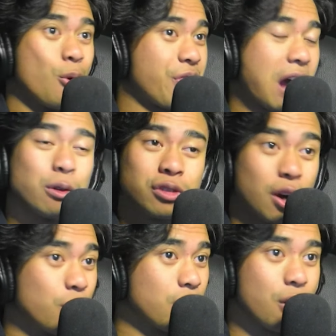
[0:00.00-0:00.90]
Without
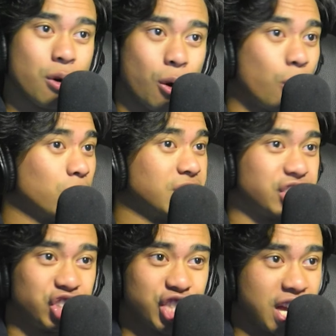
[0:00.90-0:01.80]
Todo, holy
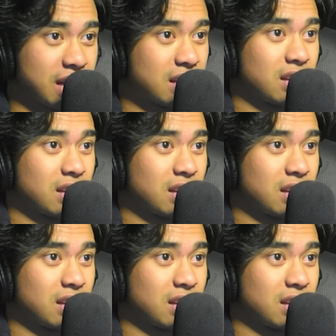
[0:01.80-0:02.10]
shit.